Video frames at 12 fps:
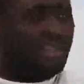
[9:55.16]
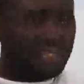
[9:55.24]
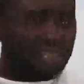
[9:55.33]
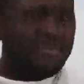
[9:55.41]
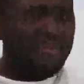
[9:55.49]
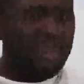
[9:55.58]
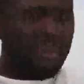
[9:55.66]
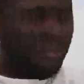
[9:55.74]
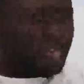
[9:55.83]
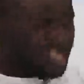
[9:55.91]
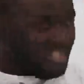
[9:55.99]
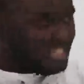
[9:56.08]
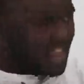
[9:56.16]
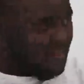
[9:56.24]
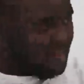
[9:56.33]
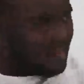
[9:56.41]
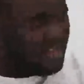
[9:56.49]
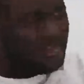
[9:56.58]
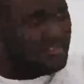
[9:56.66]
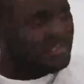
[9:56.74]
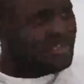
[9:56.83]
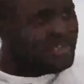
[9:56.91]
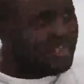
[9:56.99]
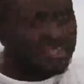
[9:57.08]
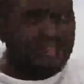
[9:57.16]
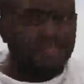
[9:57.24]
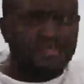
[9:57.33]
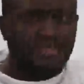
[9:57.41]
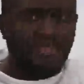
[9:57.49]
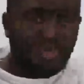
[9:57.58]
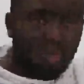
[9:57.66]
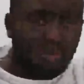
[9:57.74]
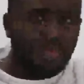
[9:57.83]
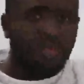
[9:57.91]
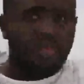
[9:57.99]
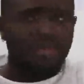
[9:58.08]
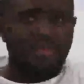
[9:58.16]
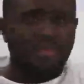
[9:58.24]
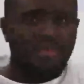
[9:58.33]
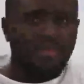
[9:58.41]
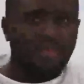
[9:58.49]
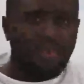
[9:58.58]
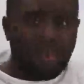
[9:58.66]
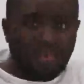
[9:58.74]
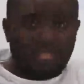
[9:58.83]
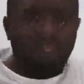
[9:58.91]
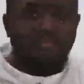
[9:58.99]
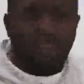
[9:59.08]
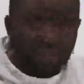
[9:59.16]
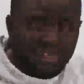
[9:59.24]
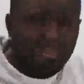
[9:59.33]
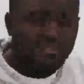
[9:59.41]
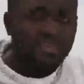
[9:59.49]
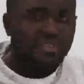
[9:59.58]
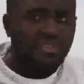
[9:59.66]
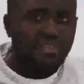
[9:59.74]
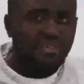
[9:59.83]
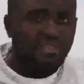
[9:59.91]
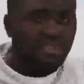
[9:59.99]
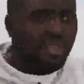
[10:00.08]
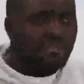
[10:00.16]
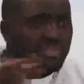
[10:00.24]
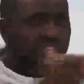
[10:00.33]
the speed I watch this guy move past me is not the same speed you, who is moving, would also